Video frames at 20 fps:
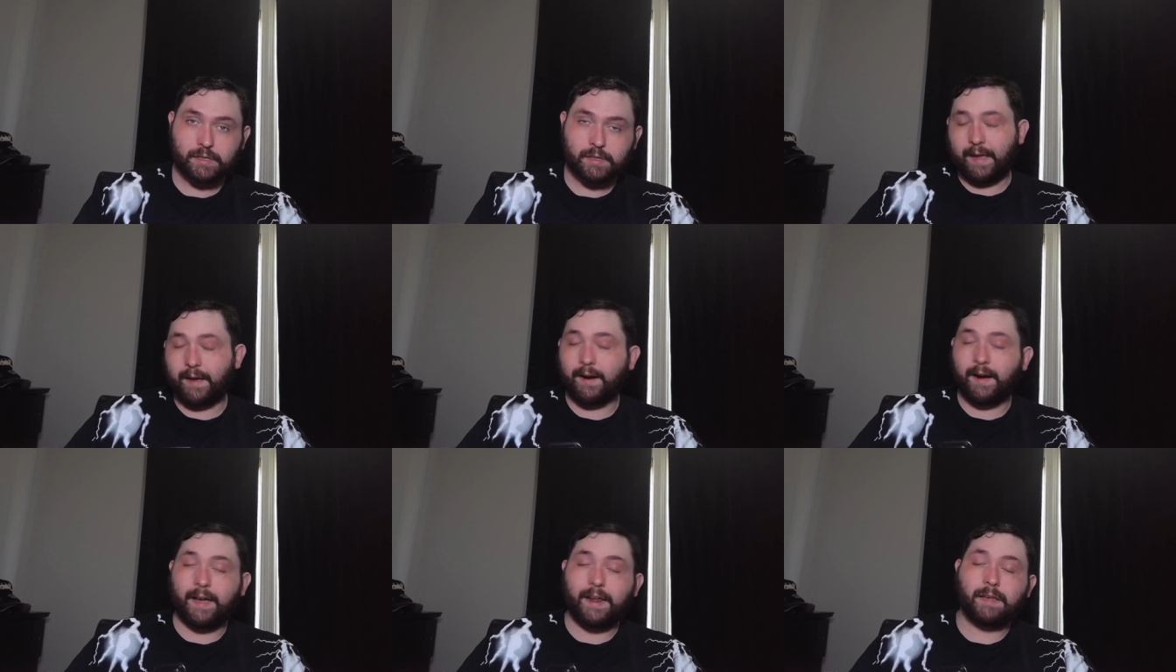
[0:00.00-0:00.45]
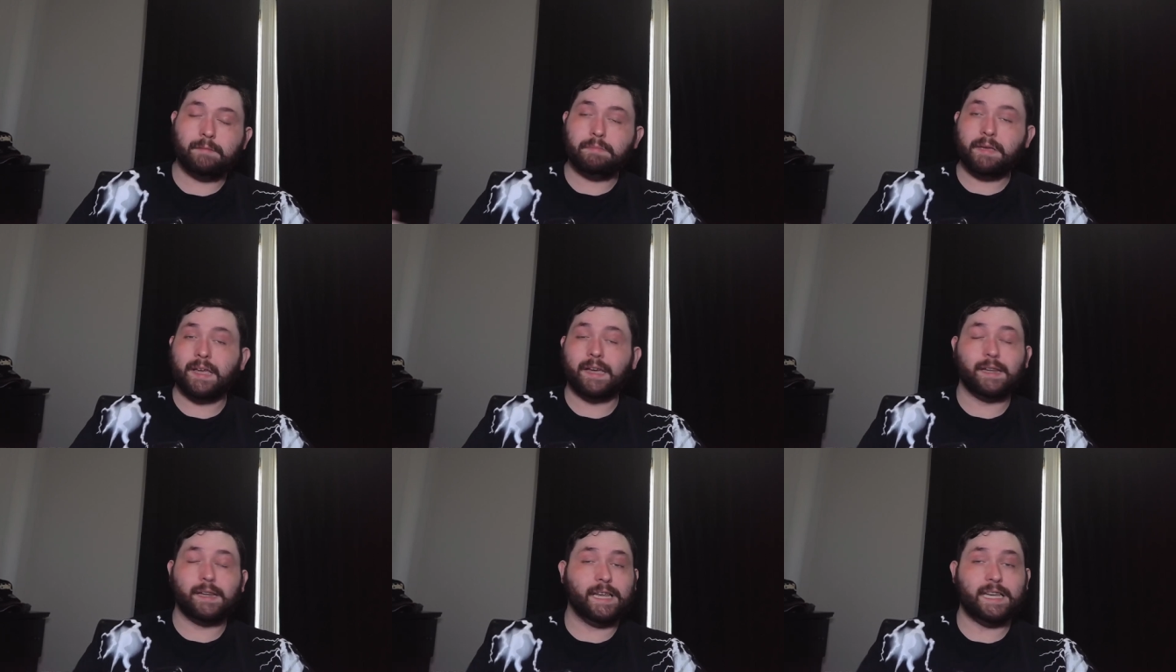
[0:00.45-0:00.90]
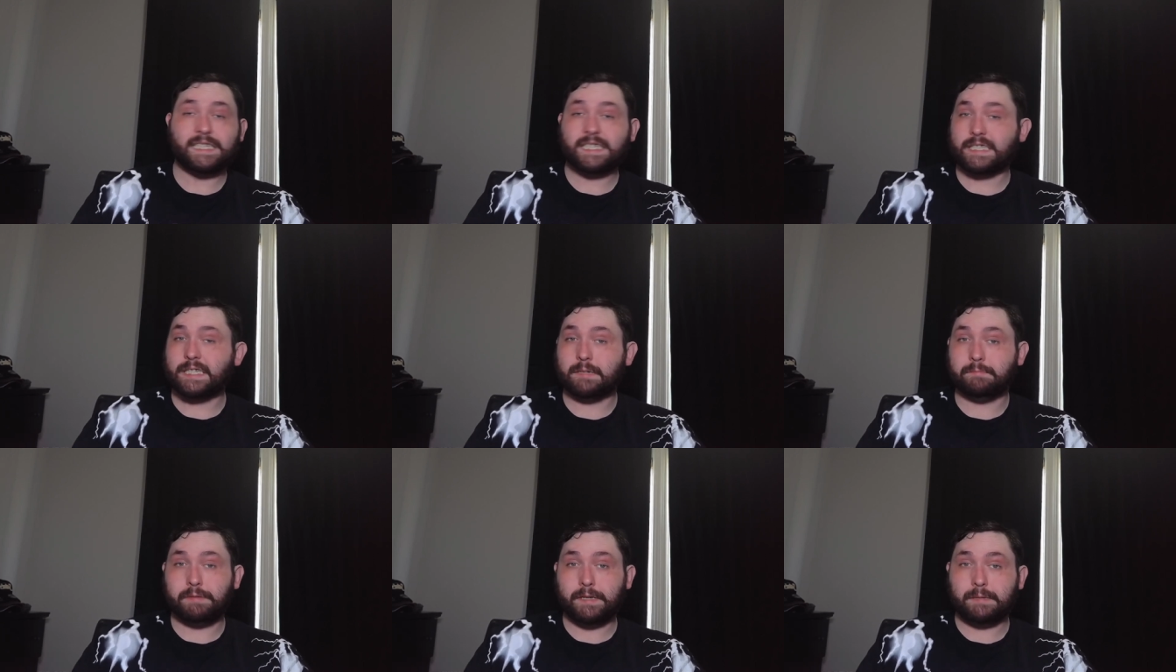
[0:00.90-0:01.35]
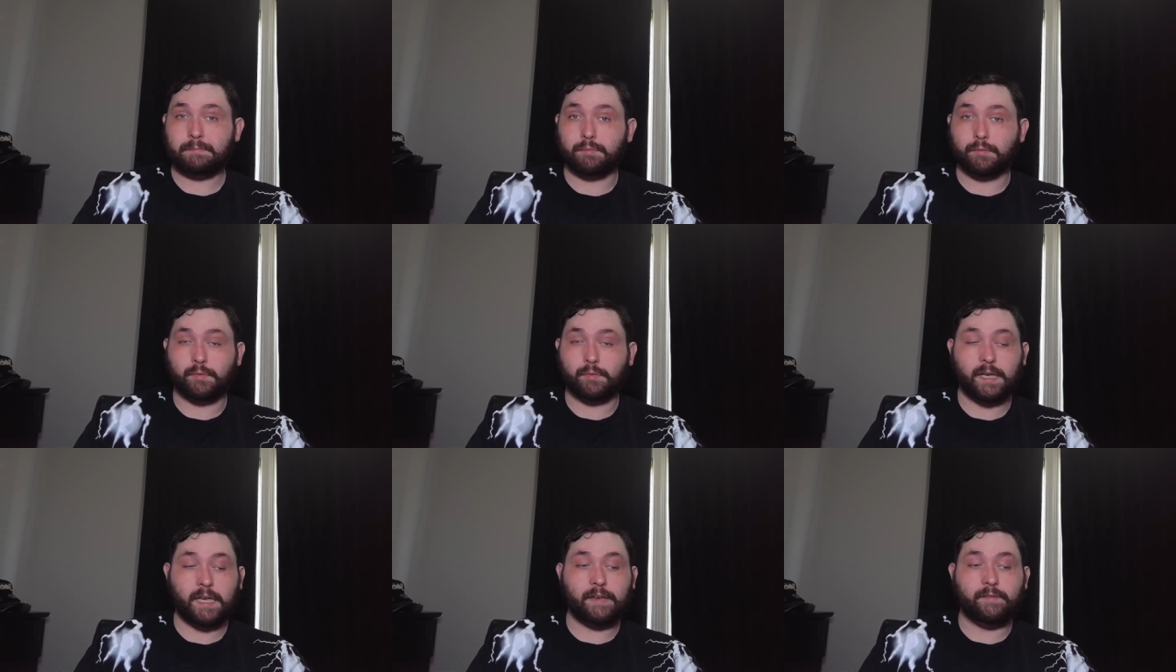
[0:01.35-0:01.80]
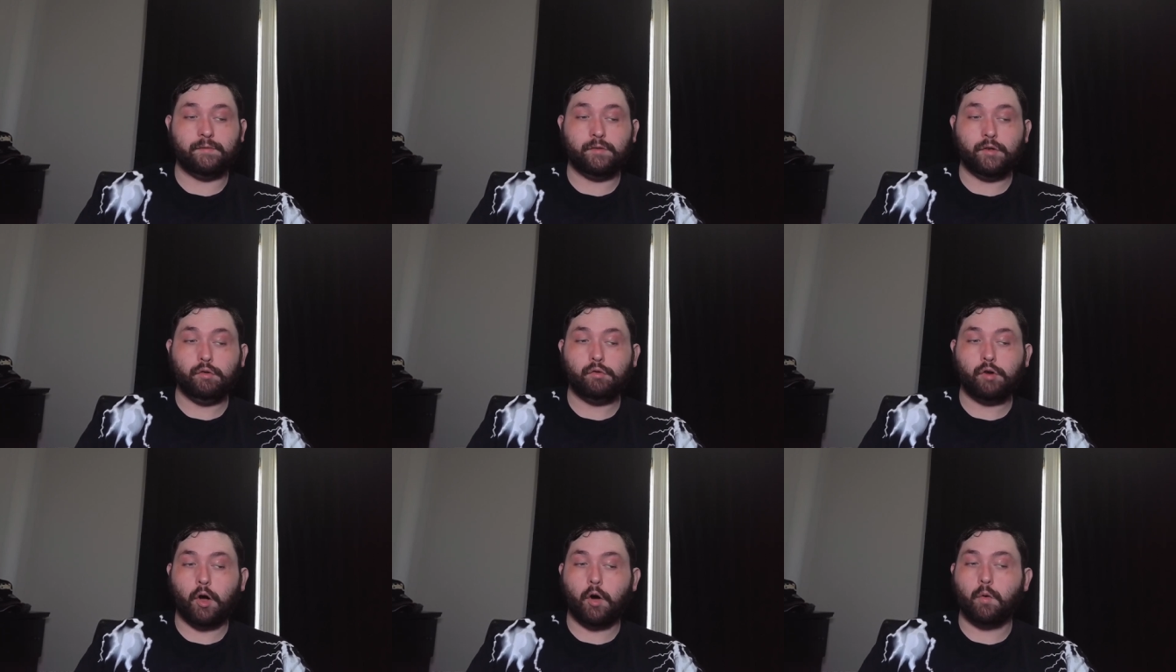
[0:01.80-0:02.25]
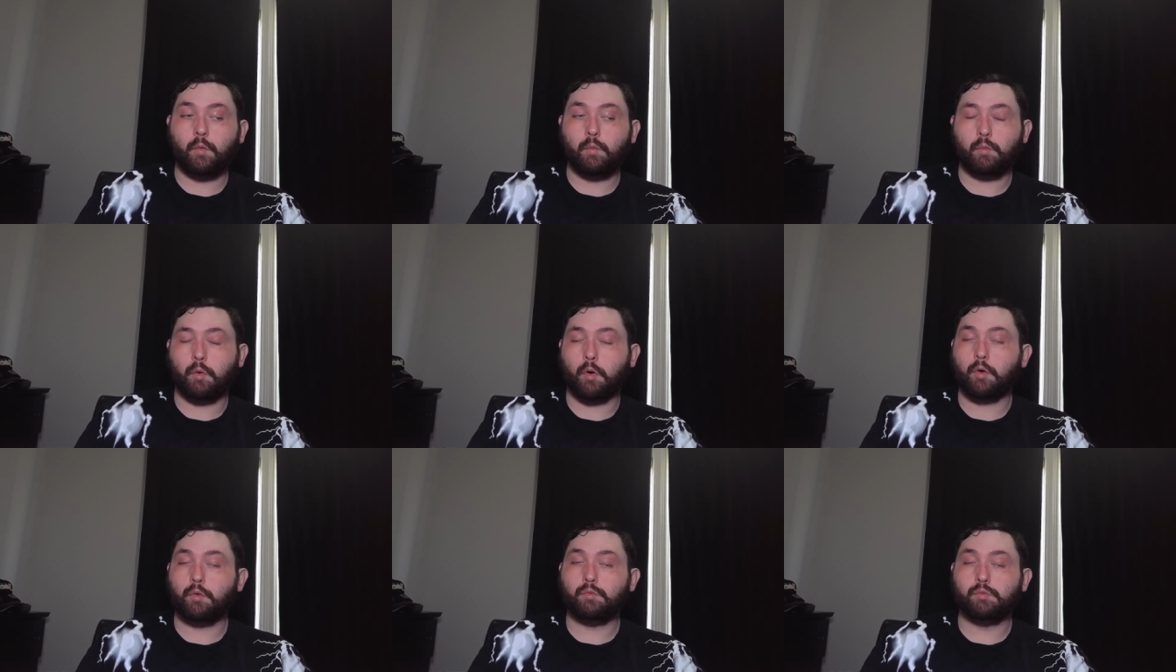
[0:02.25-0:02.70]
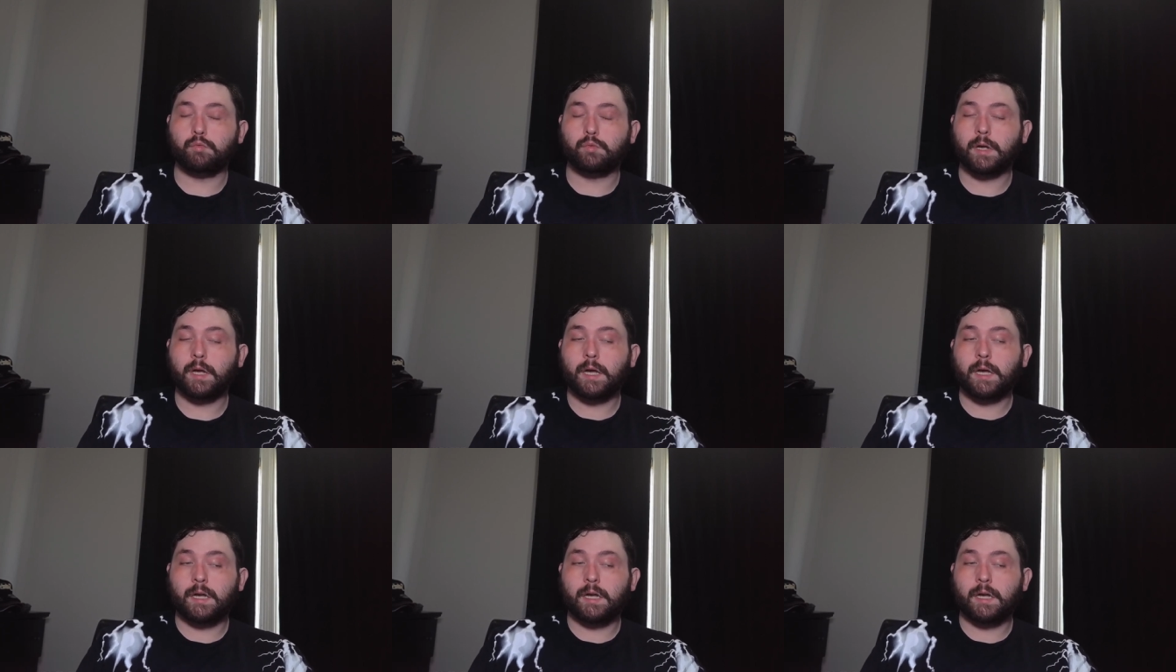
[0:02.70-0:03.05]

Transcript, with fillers: And let it be a lesson to people. If you don't want